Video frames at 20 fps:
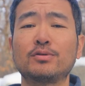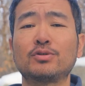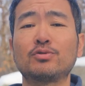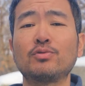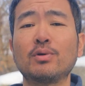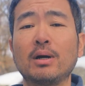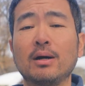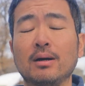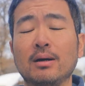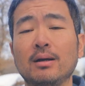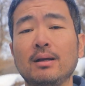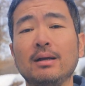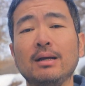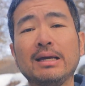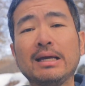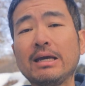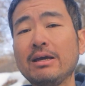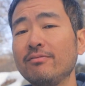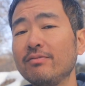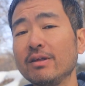strong,
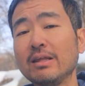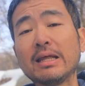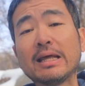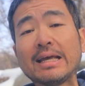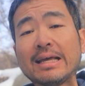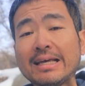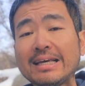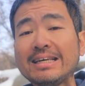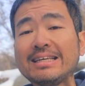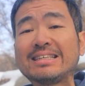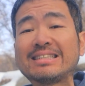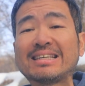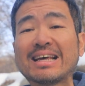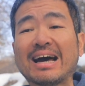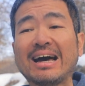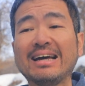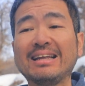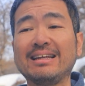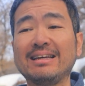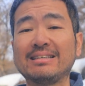even the east side